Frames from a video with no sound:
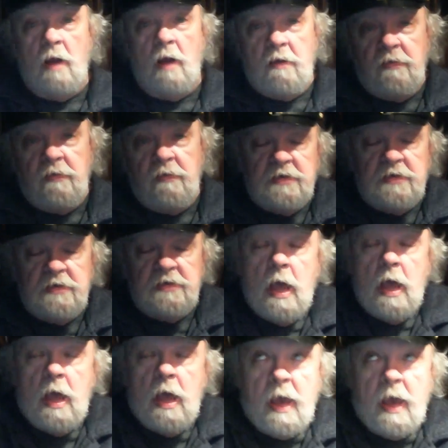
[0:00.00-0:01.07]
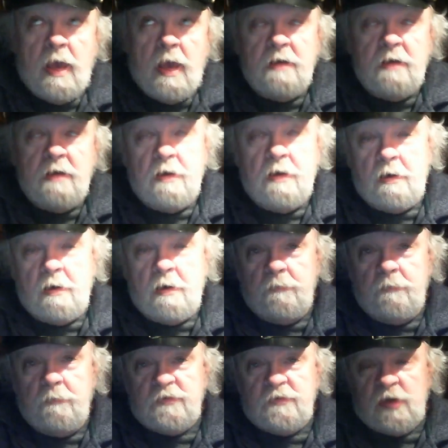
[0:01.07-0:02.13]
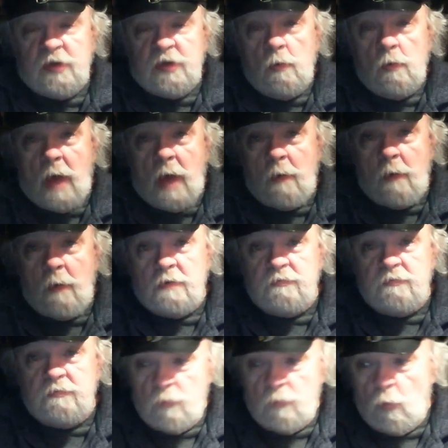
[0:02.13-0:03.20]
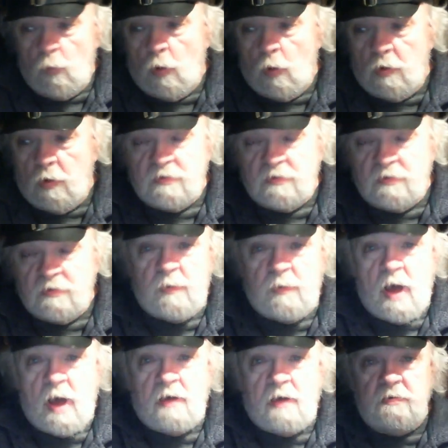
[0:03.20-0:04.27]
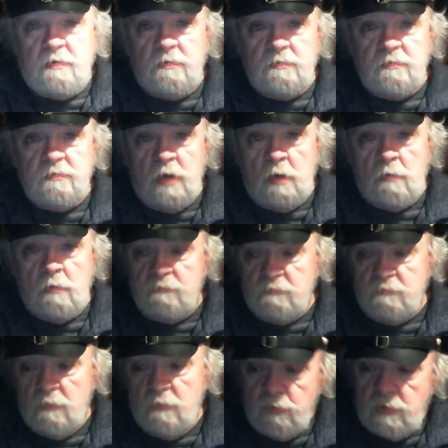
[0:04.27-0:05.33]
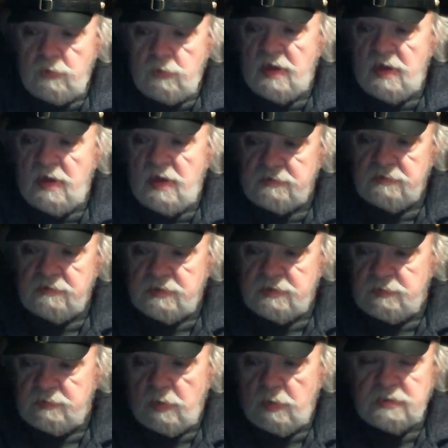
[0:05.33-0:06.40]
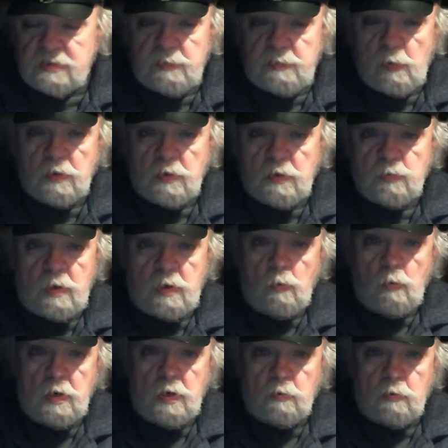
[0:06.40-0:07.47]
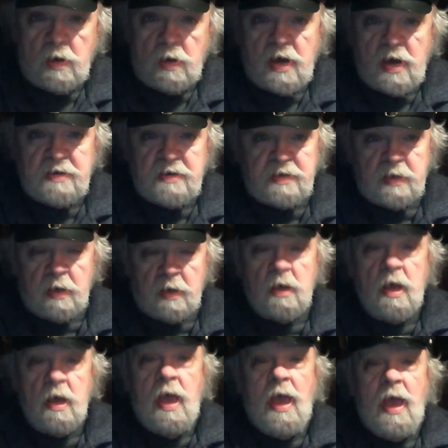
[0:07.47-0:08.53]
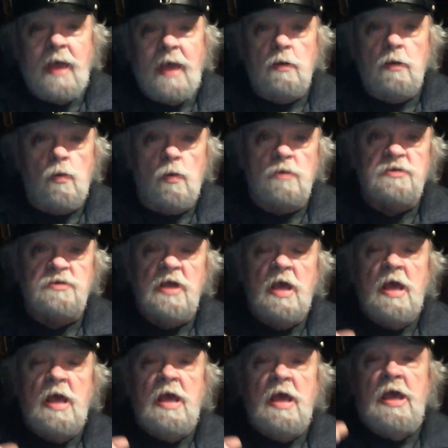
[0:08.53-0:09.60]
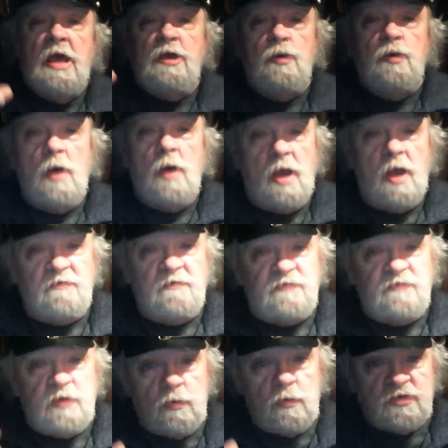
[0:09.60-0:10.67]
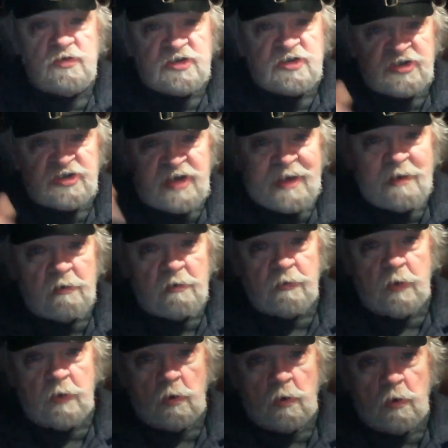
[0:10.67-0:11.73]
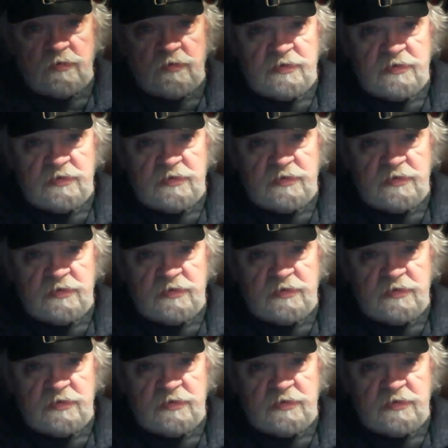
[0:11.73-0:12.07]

thing I don't know these. And so I would award on the spot, 3,000 experience points. What a great idea. And of course, you have to scale